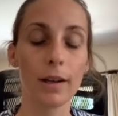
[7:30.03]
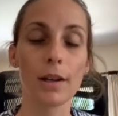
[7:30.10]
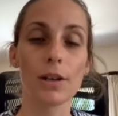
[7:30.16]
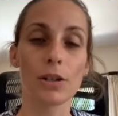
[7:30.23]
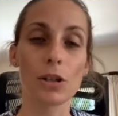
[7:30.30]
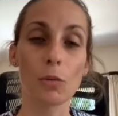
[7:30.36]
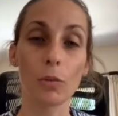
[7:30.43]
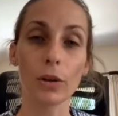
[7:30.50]

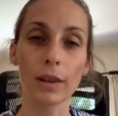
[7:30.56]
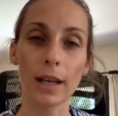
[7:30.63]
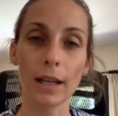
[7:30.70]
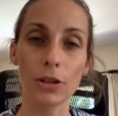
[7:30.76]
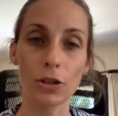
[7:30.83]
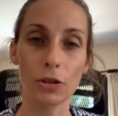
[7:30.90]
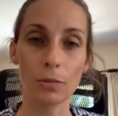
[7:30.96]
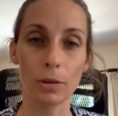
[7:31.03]
So what they
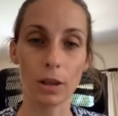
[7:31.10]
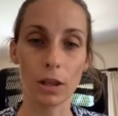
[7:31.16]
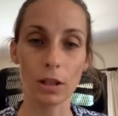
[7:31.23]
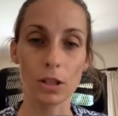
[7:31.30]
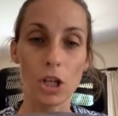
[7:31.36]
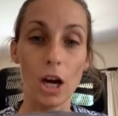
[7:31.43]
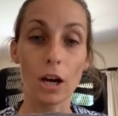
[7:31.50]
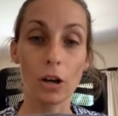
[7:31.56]
do with the
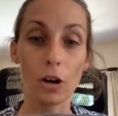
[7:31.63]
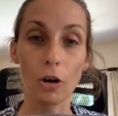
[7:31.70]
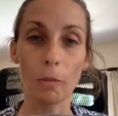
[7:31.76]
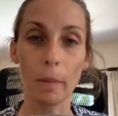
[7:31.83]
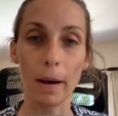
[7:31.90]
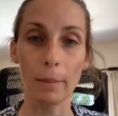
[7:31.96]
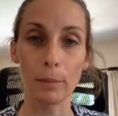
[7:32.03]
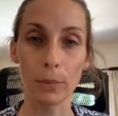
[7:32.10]
charcoal
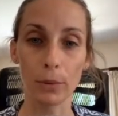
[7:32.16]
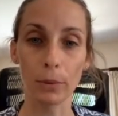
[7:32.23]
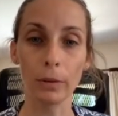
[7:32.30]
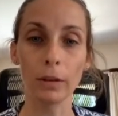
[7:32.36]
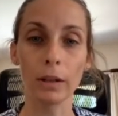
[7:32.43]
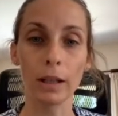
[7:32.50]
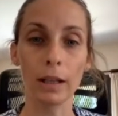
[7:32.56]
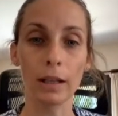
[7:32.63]

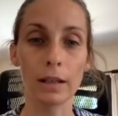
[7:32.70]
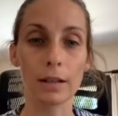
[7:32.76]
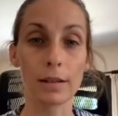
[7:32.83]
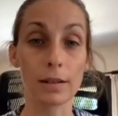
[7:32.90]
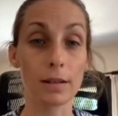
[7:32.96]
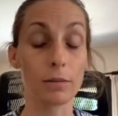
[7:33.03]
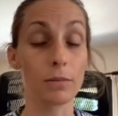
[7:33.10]
bamboo is,